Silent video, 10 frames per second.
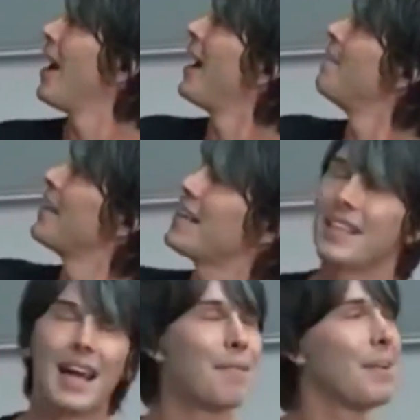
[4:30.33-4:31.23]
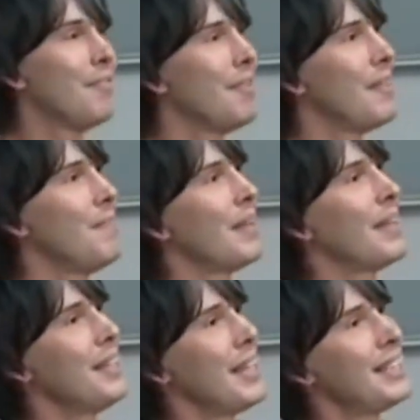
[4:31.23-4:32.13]
And because it happened 50
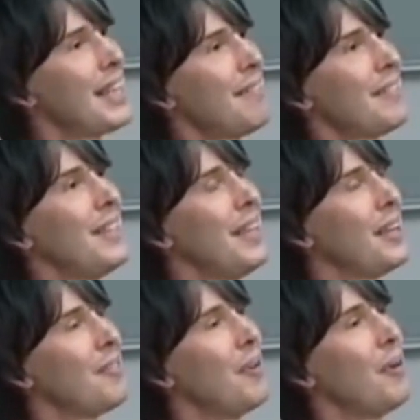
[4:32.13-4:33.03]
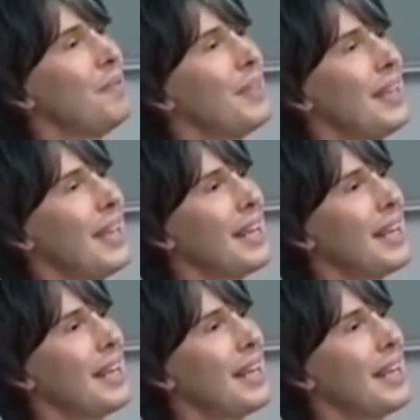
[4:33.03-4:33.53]
million years after the Earth formed,